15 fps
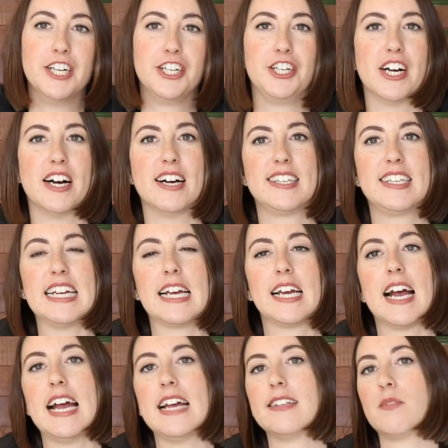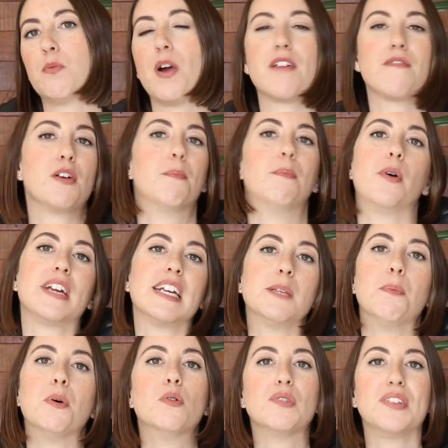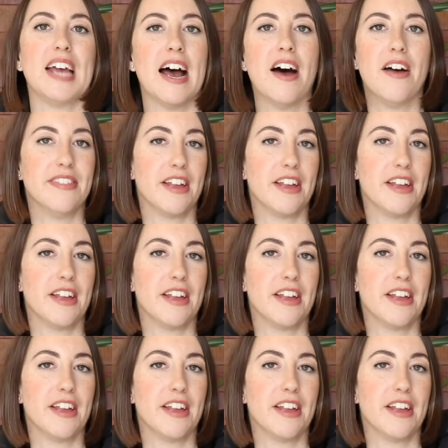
just in case one of your bodies pulls out